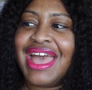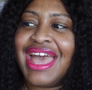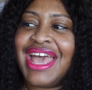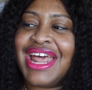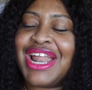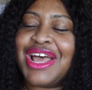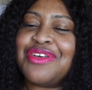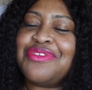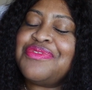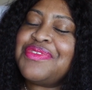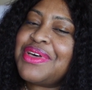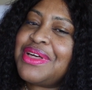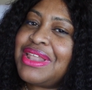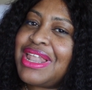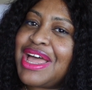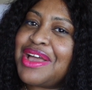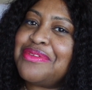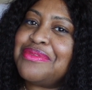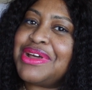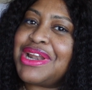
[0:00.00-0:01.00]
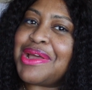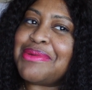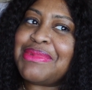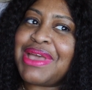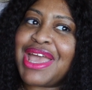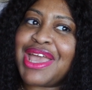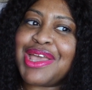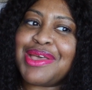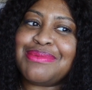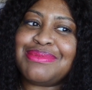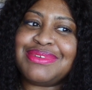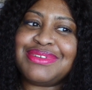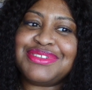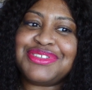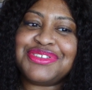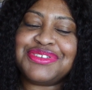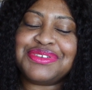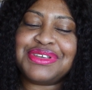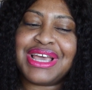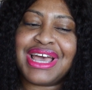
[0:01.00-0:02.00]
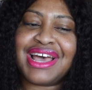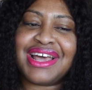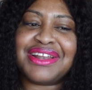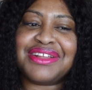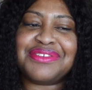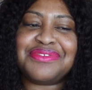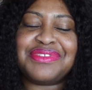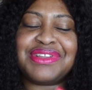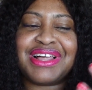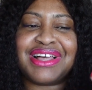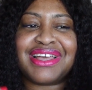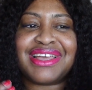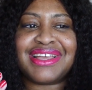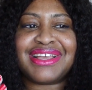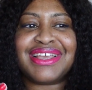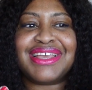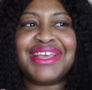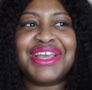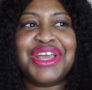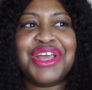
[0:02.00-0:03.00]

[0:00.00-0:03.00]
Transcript: And I feel like when I'm able to kind of like